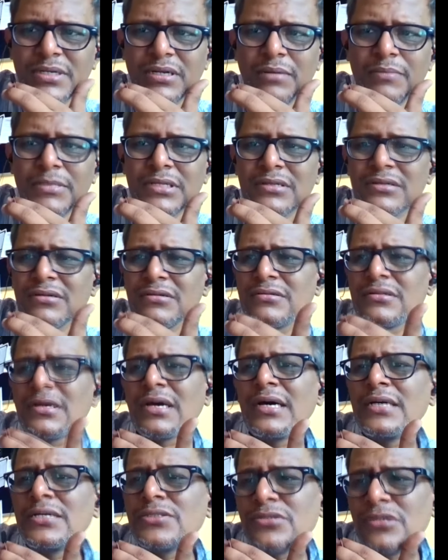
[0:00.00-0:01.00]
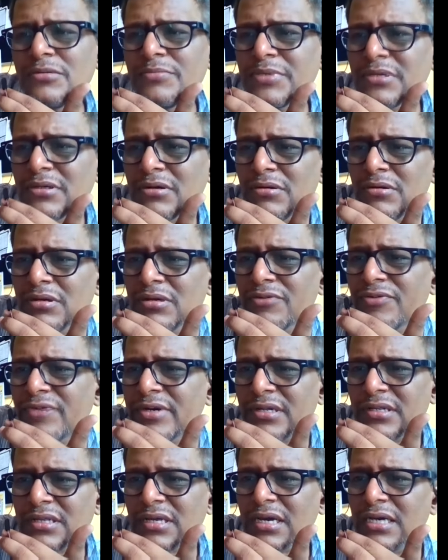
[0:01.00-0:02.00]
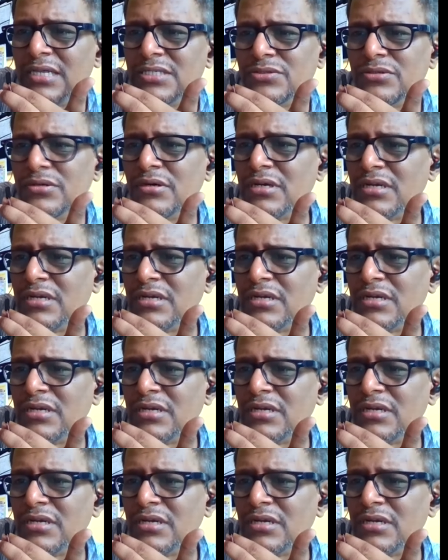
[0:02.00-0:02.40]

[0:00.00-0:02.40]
I mean, the guys who have been glorified are the guys who have